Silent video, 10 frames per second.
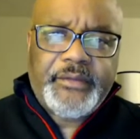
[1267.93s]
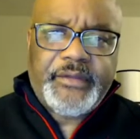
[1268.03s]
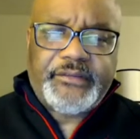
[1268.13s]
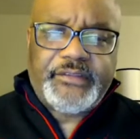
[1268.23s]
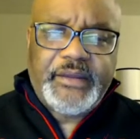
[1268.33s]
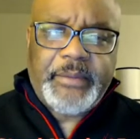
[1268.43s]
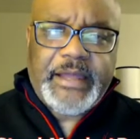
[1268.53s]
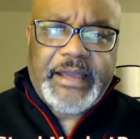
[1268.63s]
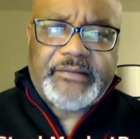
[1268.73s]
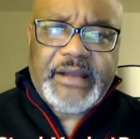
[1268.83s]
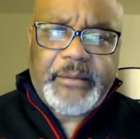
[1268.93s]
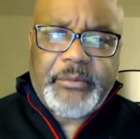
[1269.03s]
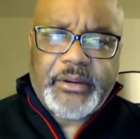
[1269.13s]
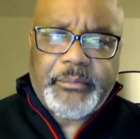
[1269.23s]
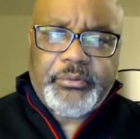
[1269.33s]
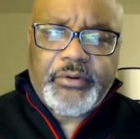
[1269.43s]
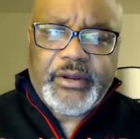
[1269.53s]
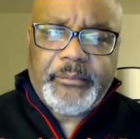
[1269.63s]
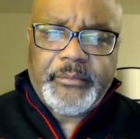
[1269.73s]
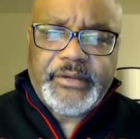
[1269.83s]
That's
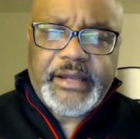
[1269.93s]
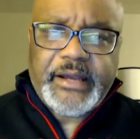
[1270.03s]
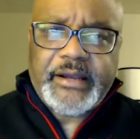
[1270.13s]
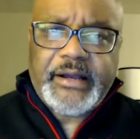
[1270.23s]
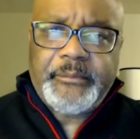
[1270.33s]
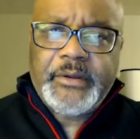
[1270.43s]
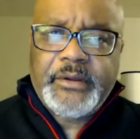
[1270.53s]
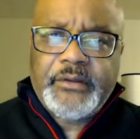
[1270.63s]
theblackstockmarketprogram.com.